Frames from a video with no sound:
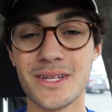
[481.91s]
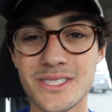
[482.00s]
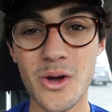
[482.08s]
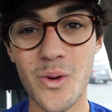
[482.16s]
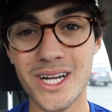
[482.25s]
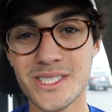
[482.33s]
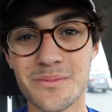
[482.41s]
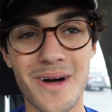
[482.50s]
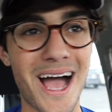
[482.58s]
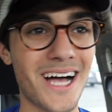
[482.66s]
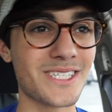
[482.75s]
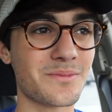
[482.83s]
Let's go watch some
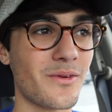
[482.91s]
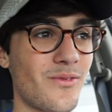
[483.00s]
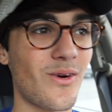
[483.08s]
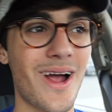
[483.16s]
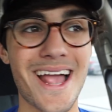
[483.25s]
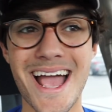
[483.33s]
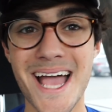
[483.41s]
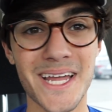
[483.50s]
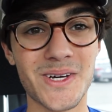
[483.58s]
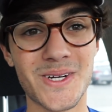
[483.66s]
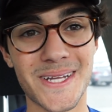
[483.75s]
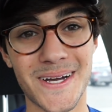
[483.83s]
miles before I
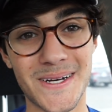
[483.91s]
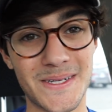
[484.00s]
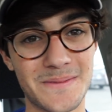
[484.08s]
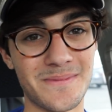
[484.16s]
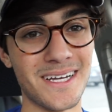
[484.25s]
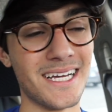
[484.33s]
head on home.